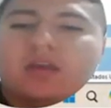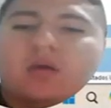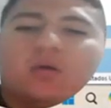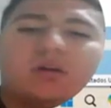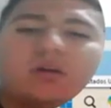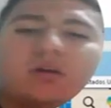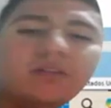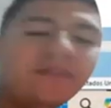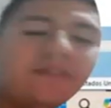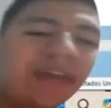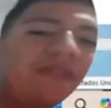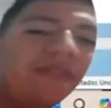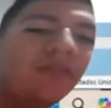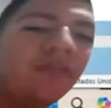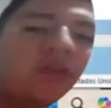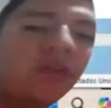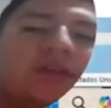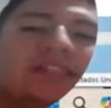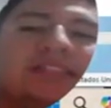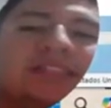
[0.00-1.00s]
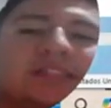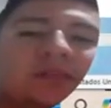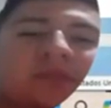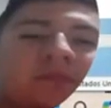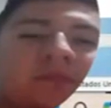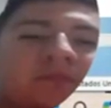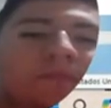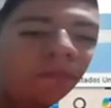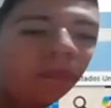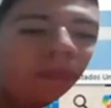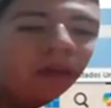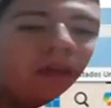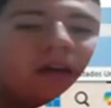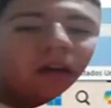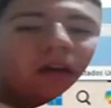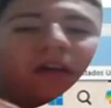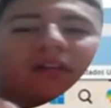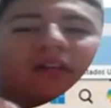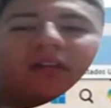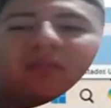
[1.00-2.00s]
Well, the behaviorism,
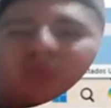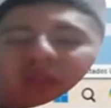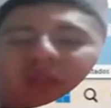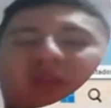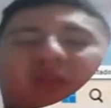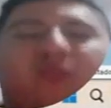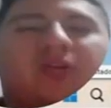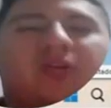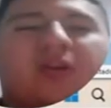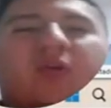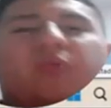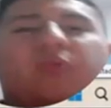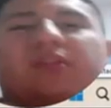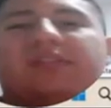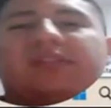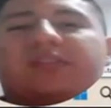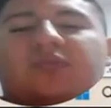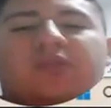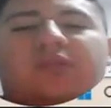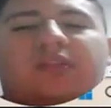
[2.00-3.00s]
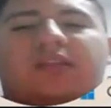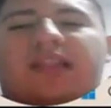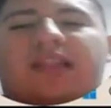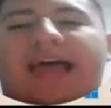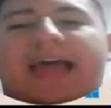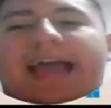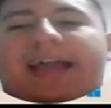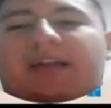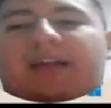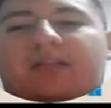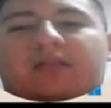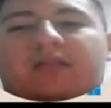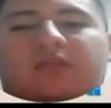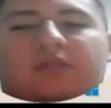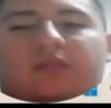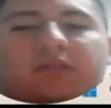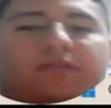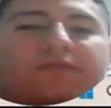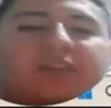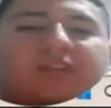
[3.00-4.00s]
we noticed during
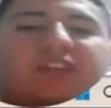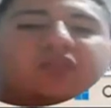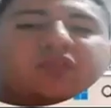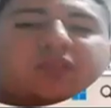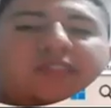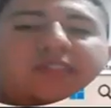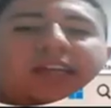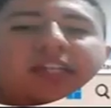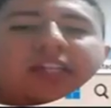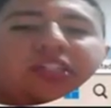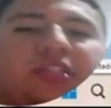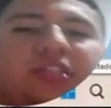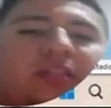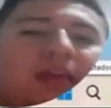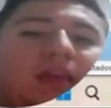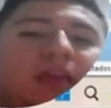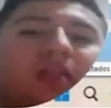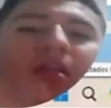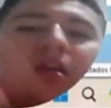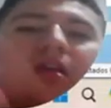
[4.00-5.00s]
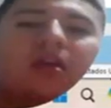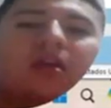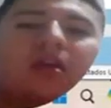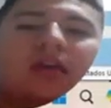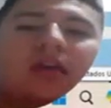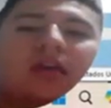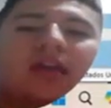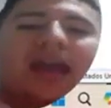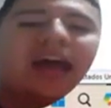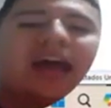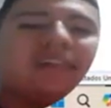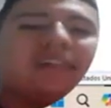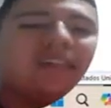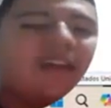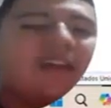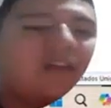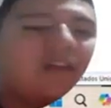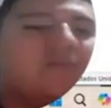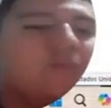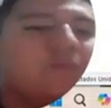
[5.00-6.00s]
the virtual session that it has a
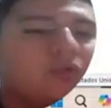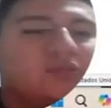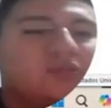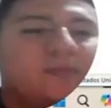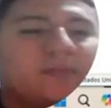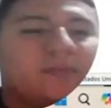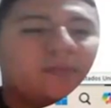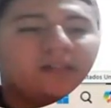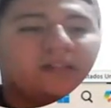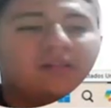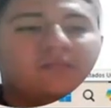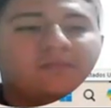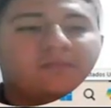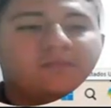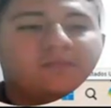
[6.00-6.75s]
lot of multiple